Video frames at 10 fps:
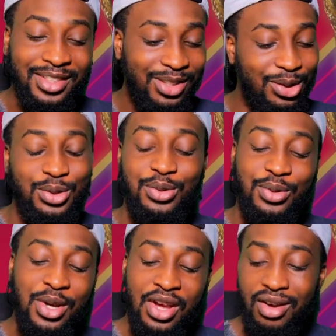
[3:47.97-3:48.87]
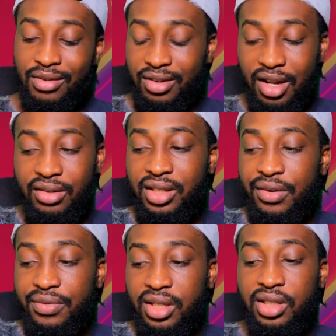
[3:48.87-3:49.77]
so Ronaldo
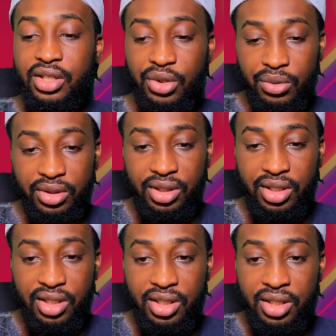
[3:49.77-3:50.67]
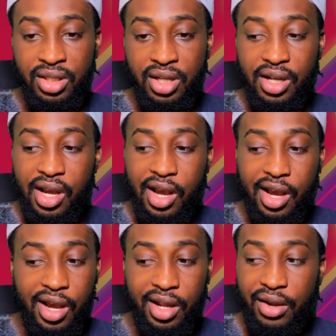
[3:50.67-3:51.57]
definitely knows this.
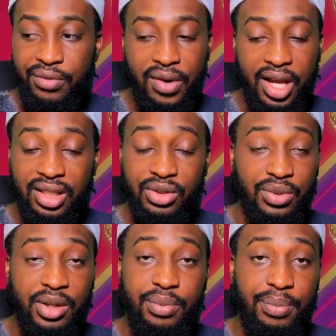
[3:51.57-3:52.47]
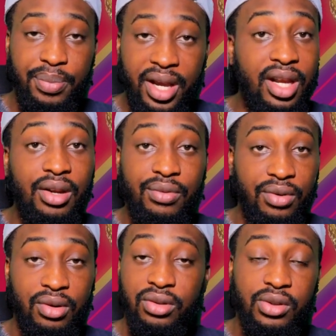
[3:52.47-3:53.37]
And I feel like he's really prepared
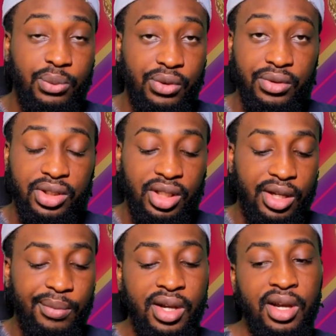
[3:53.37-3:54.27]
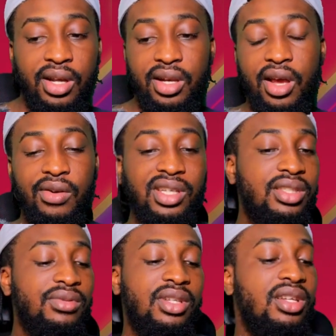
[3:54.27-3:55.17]
for tomorrow's game. Now, let's
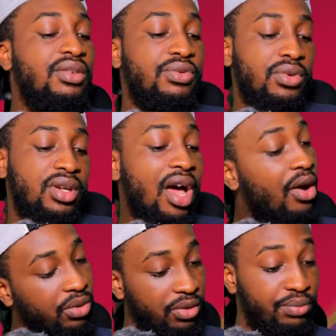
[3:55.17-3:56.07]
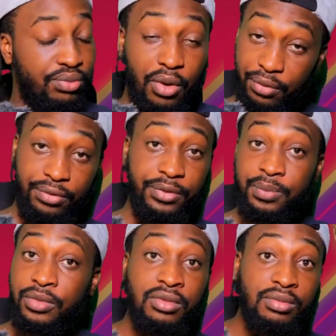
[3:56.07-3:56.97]
even leave Ronaldo. Bro,
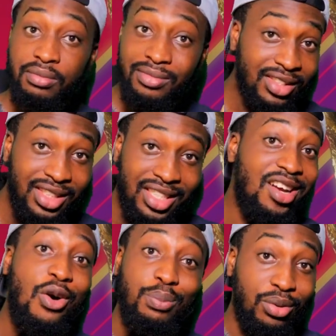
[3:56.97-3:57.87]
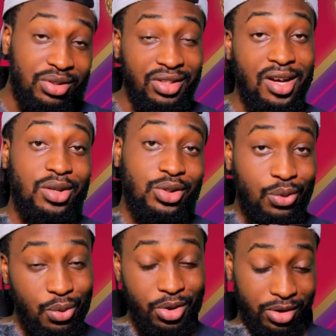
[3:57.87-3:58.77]
check out Portugal's
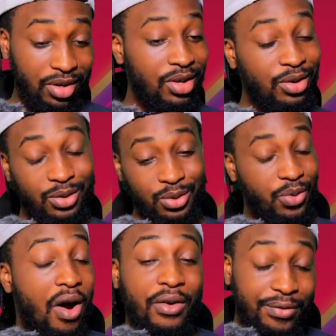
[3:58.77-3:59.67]
squad. Juan